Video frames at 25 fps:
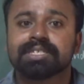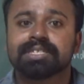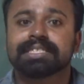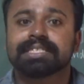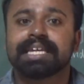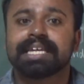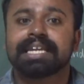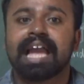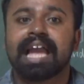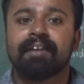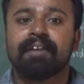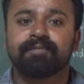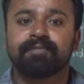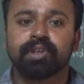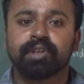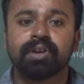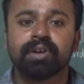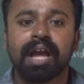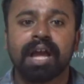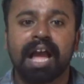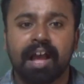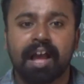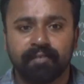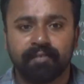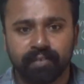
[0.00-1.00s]
saying after
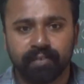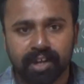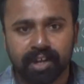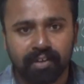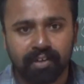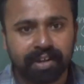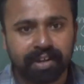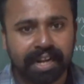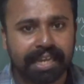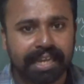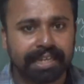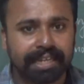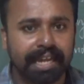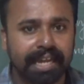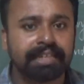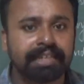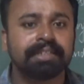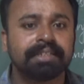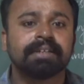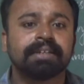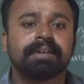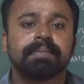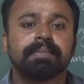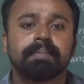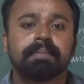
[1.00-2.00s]
half an hour I
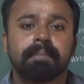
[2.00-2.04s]
can